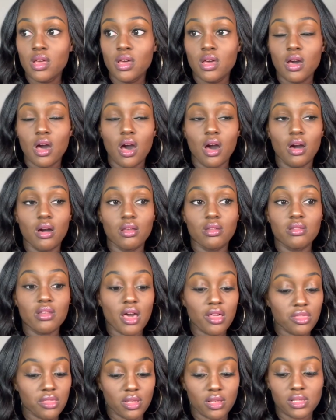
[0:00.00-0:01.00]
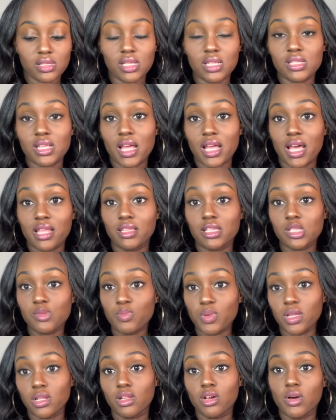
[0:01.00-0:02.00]
uh, nothing since I got this
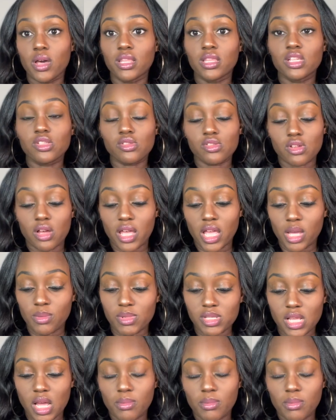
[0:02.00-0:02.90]
pillow. And this was on Amazon.